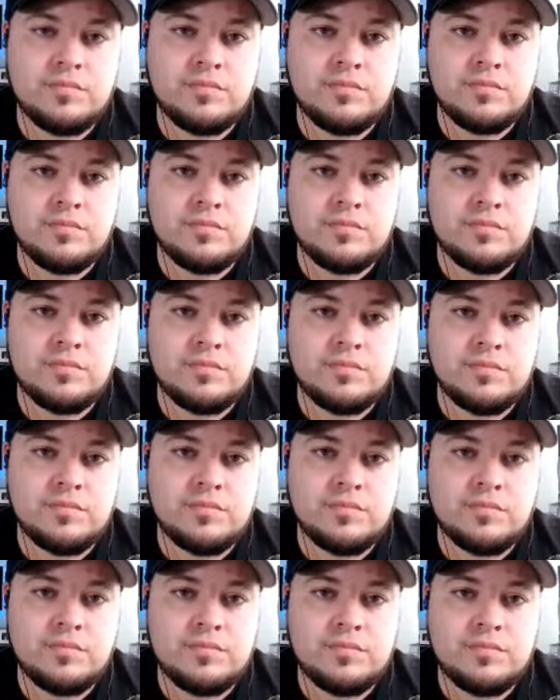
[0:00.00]

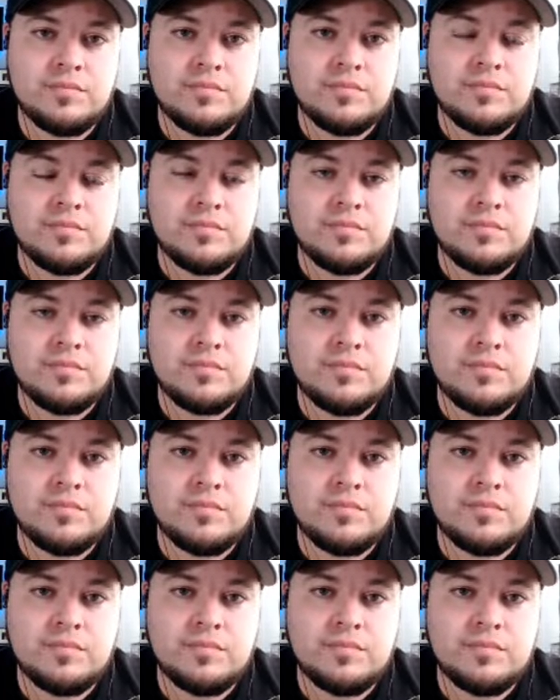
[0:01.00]

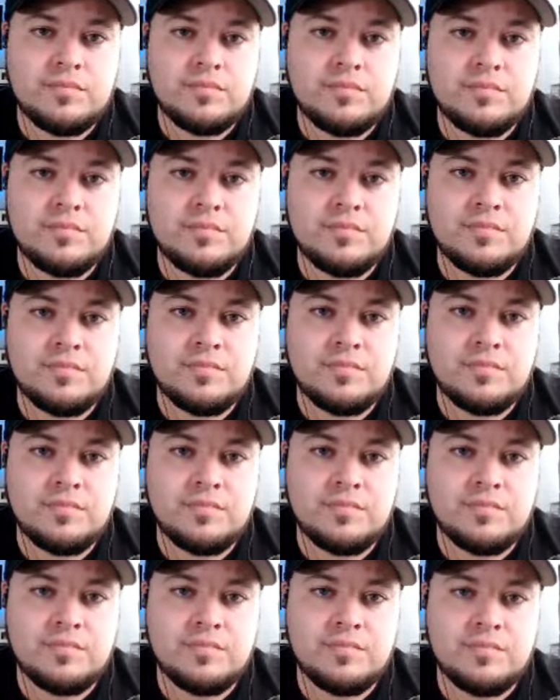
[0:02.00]

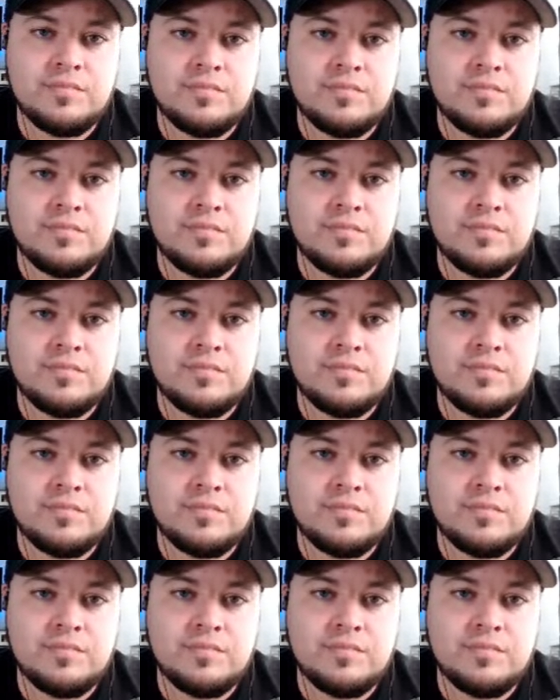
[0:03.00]
[no speech]